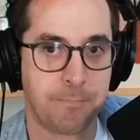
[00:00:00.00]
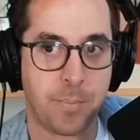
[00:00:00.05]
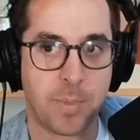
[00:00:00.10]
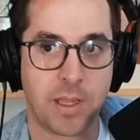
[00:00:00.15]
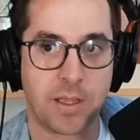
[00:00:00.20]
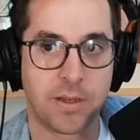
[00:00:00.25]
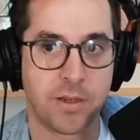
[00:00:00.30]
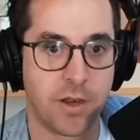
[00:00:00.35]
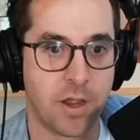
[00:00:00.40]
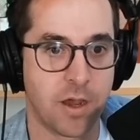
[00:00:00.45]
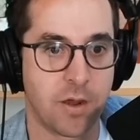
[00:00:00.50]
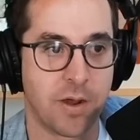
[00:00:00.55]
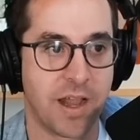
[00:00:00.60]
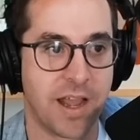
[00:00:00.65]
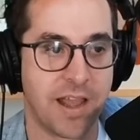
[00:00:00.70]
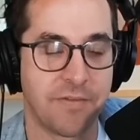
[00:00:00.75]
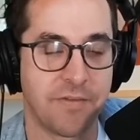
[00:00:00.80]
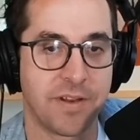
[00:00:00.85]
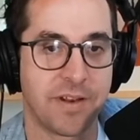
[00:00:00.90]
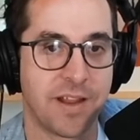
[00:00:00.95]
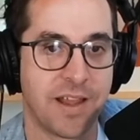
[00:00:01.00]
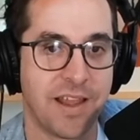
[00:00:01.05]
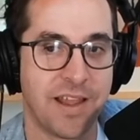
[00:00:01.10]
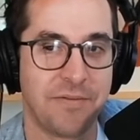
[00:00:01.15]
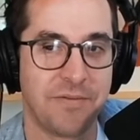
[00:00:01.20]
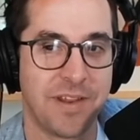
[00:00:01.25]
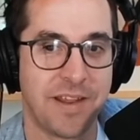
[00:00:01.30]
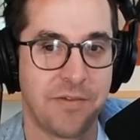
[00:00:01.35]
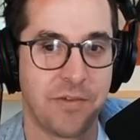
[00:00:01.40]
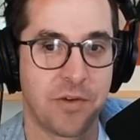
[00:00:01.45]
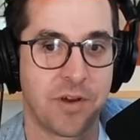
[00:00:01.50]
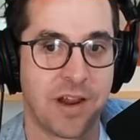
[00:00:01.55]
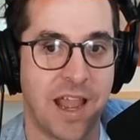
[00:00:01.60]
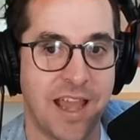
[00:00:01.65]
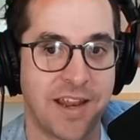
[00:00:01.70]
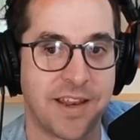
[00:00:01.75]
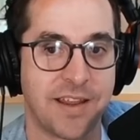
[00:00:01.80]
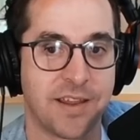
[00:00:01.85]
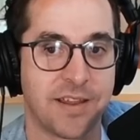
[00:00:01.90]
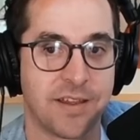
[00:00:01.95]
No, I haven't. I have never had
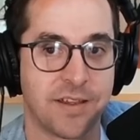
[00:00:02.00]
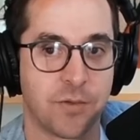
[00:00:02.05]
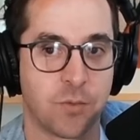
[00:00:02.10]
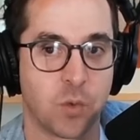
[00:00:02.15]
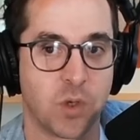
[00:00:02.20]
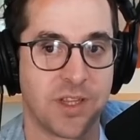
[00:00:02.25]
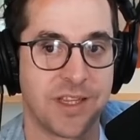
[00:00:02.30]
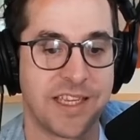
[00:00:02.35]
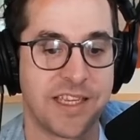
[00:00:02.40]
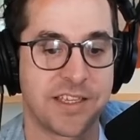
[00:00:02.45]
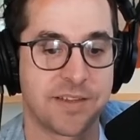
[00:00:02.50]
to release